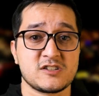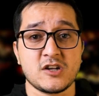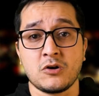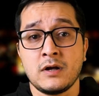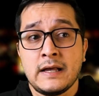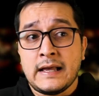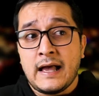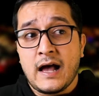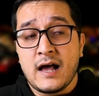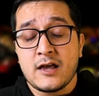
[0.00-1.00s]
So
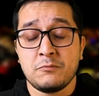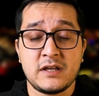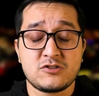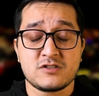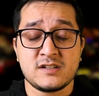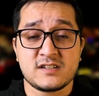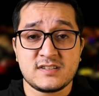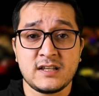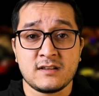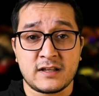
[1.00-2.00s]
it'll be interesting to
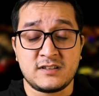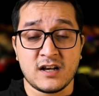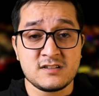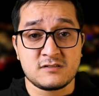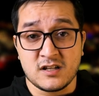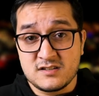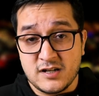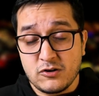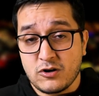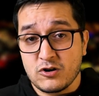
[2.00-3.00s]
see. Like, does
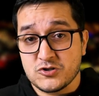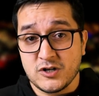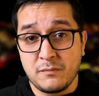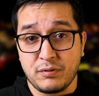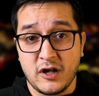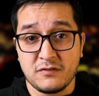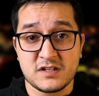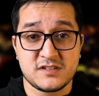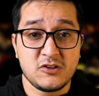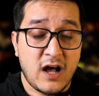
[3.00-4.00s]
Derek Carr straight up play on
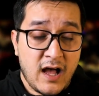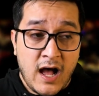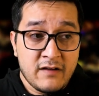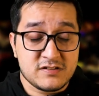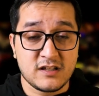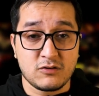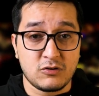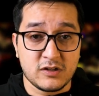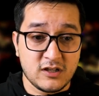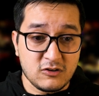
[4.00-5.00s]
this deal? I've said the
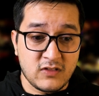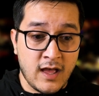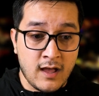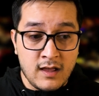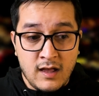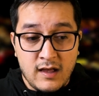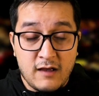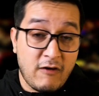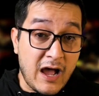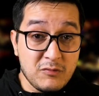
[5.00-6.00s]
whole year that
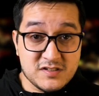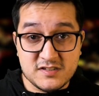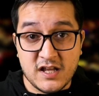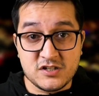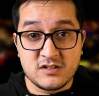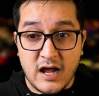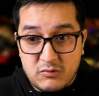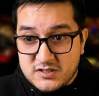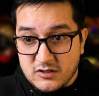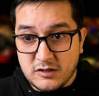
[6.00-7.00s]
if I was his agent, I
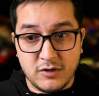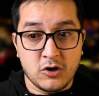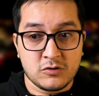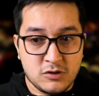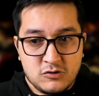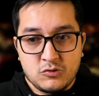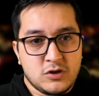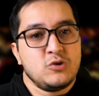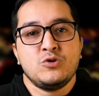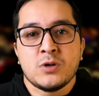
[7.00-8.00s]
would tell him, no,
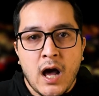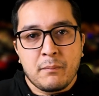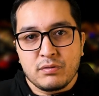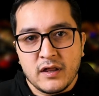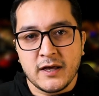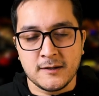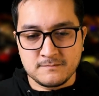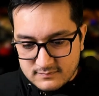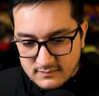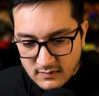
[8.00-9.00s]
you do not play
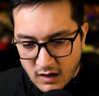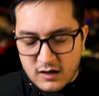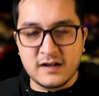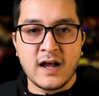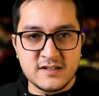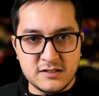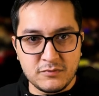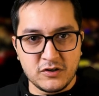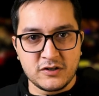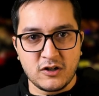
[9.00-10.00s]
on a $19
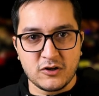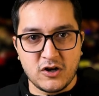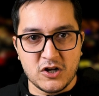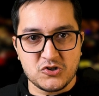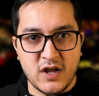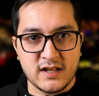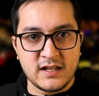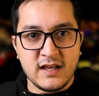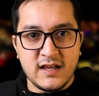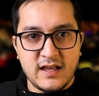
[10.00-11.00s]
million contract
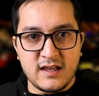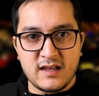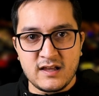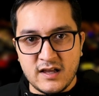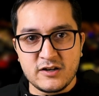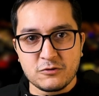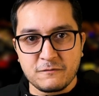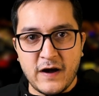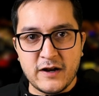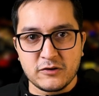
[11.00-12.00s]
in your
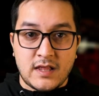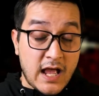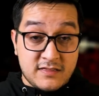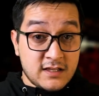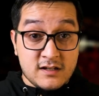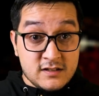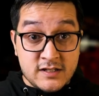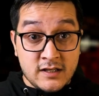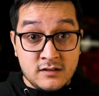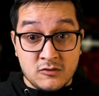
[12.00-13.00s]
final year. At the end of the
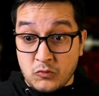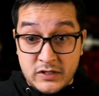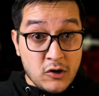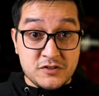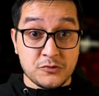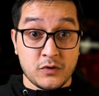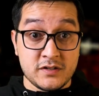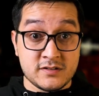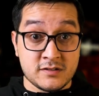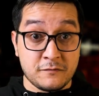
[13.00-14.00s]
day, we know it's a
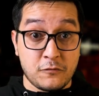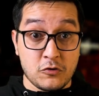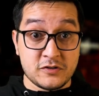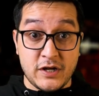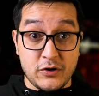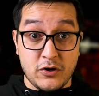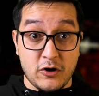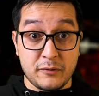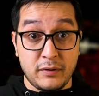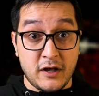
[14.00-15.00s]
risk for Derek
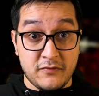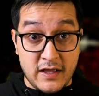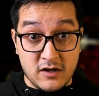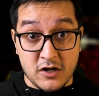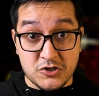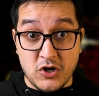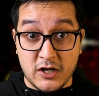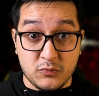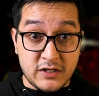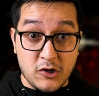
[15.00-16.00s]
Carr to play on that
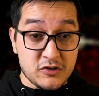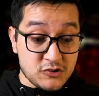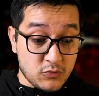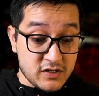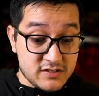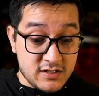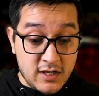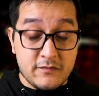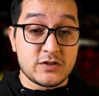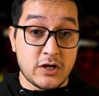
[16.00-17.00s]
contract. We know it's a risk
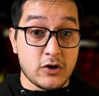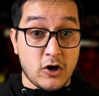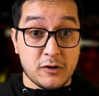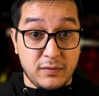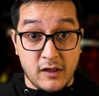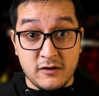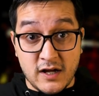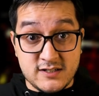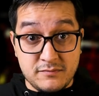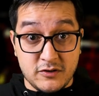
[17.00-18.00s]
for Derek Carr to play on
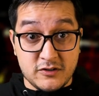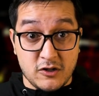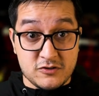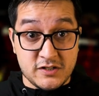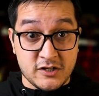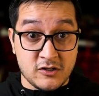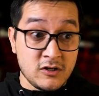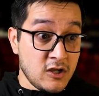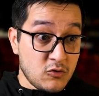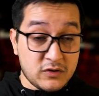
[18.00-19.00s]
$19 million a year
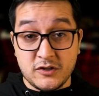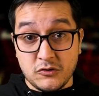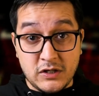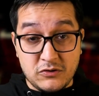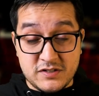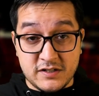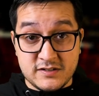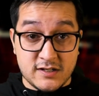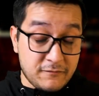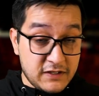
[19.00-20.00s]
with no
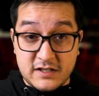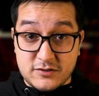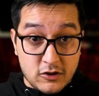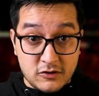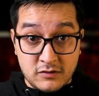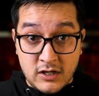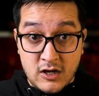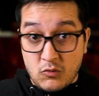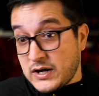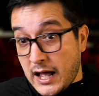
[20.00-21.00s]
guarantees. And if he gets hurt,
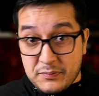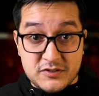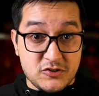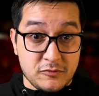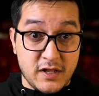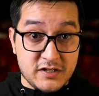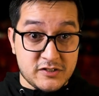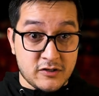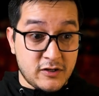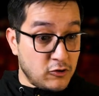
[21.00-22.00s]
what happens to him next
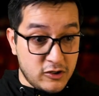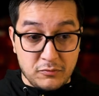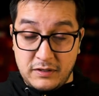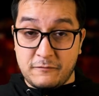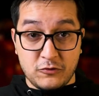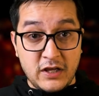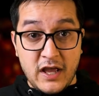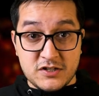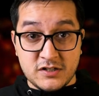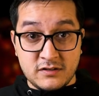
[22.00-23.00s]
year? He'll be a free
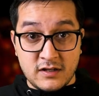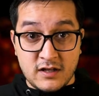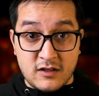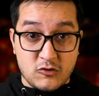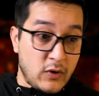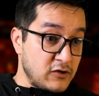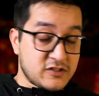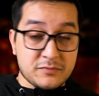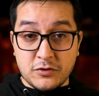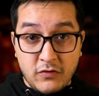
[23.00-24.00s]
agent. The Raiders
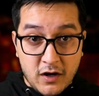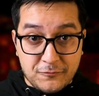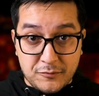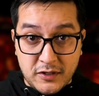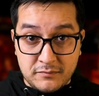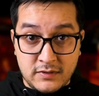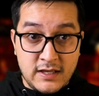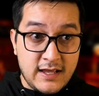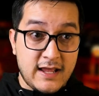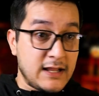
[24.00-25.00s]
can move on from him,
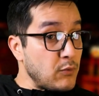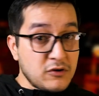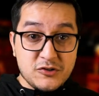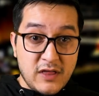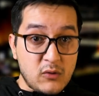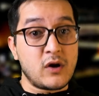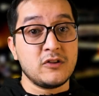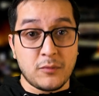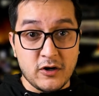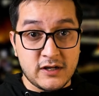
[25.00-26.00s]
and he won't do that well in the
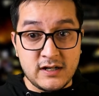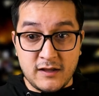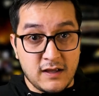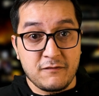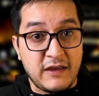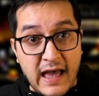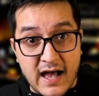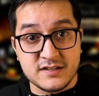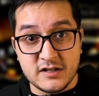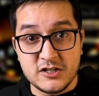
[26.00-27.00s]
market if he
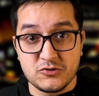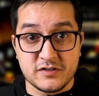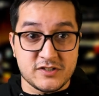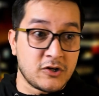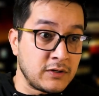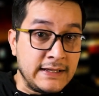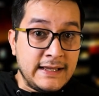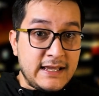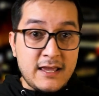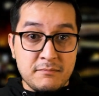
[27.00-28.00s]
has an injury. So
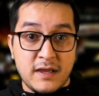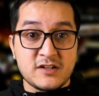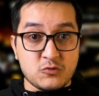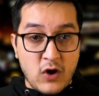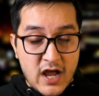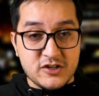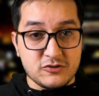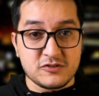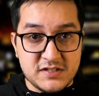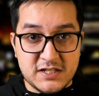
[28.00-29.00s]
it makes
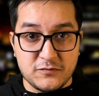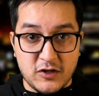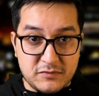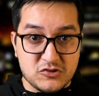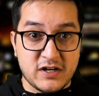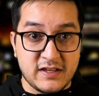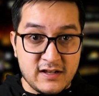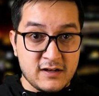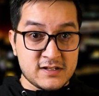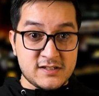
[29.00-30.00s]
rational sense for him to try to get
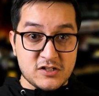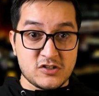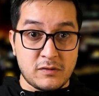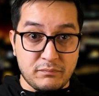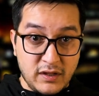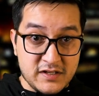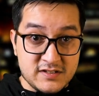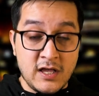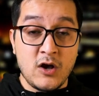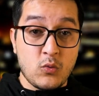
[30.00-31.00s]
an extension in place,
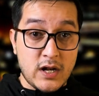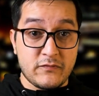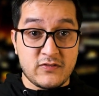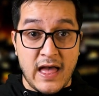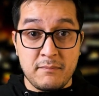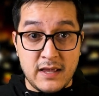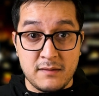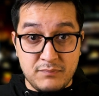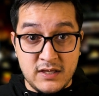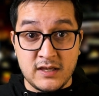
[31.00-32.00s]
whatever that may
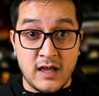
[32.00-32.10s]
be.